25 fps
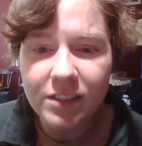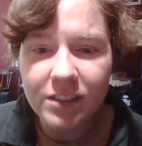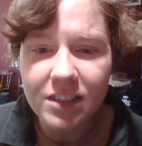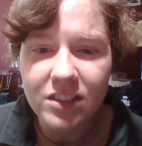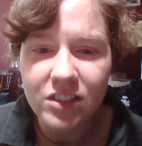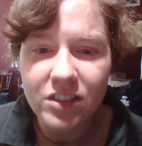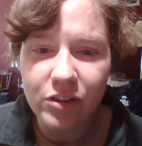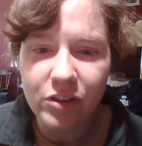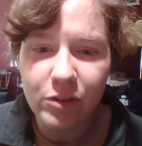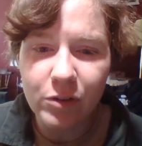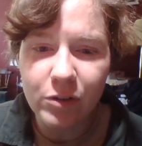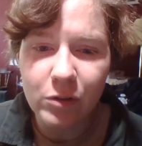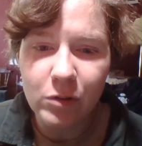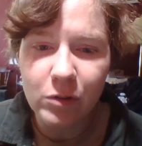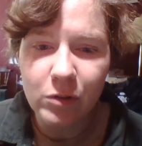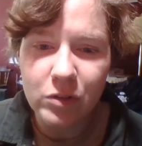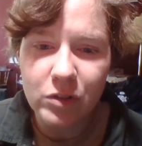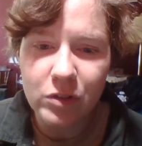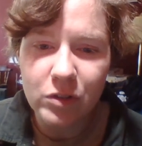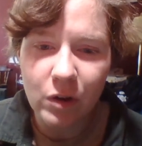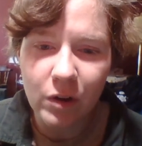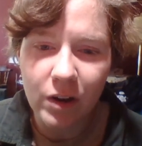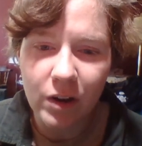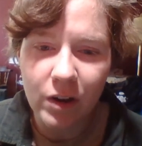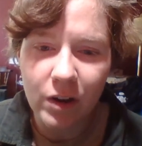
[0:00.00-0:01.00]
too,
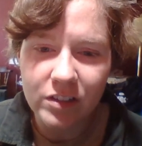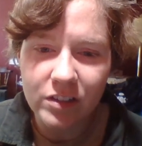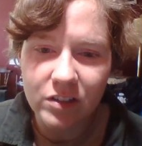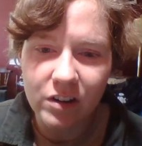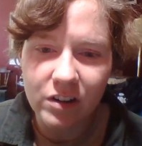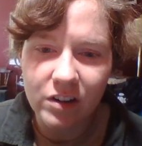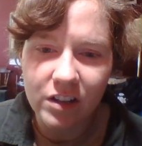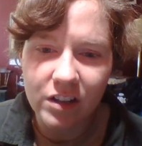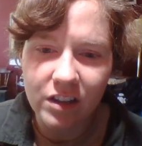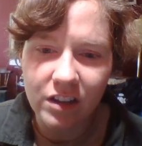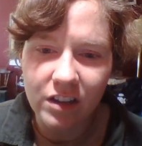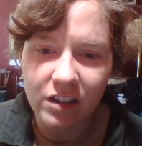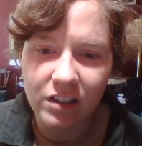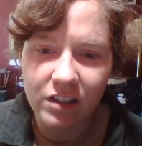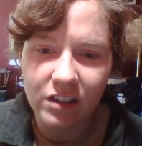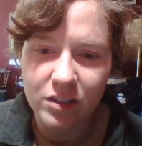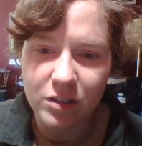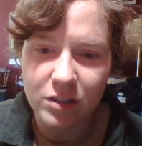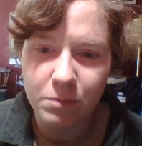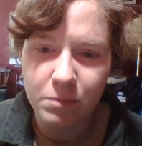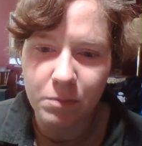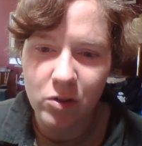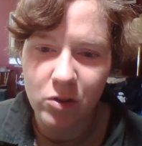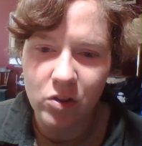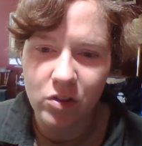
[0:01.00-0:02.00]
so I started getting
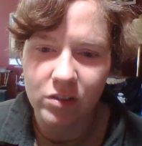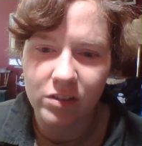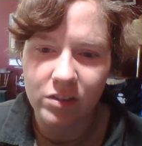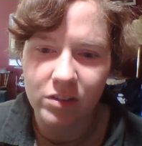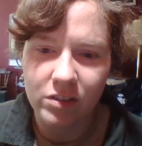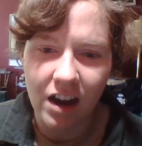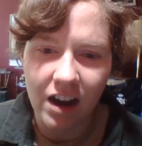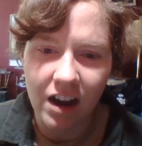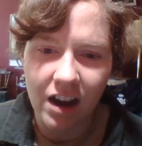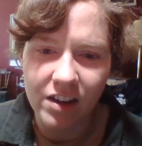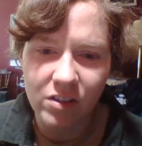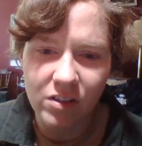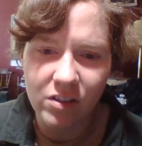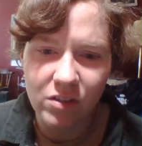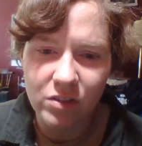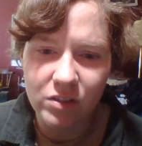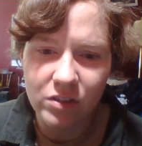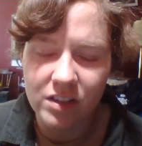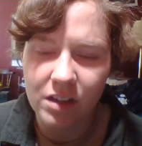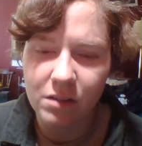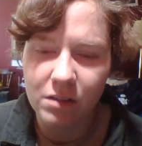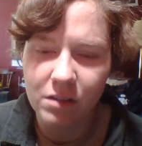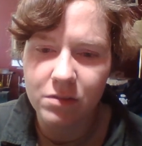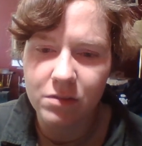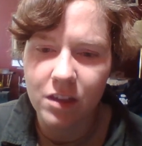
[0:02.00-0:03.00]
suspicious. Kyle,
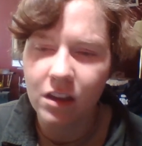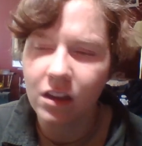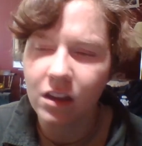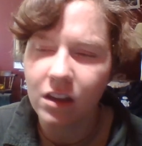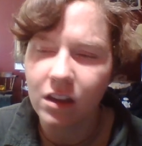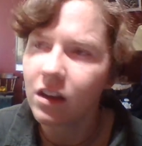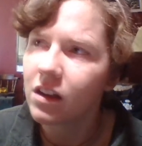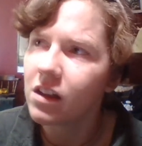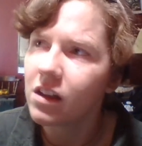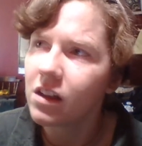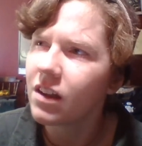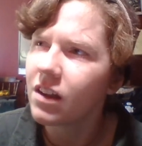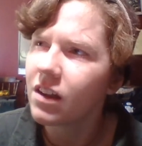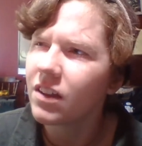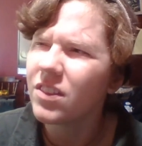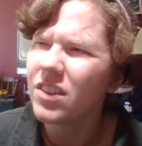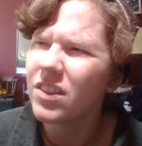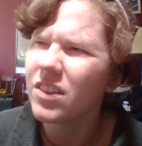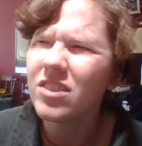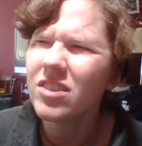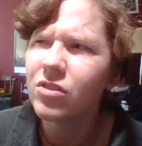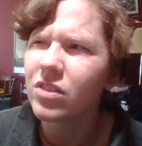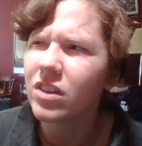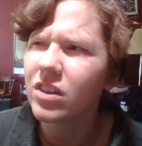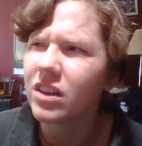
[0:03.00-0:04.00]
same thing. I think
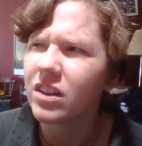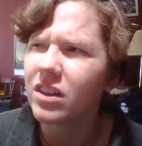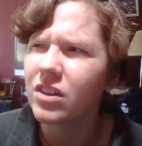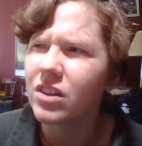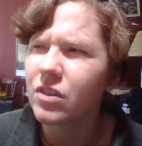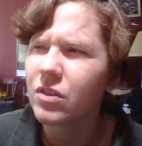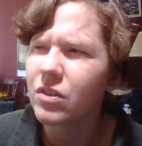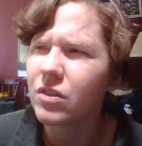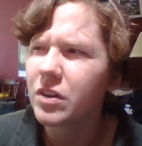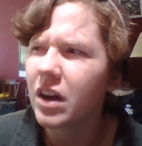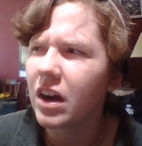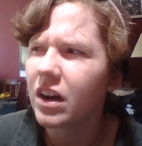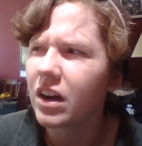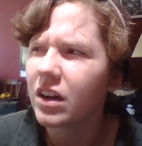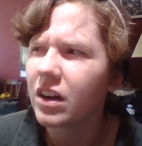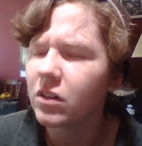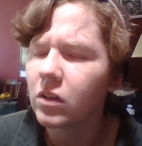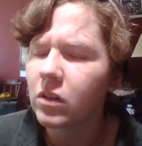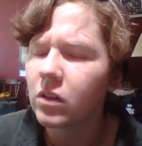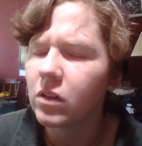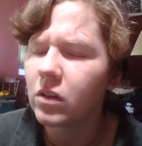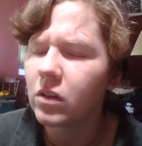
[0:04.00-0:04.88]
there's like another Kyle.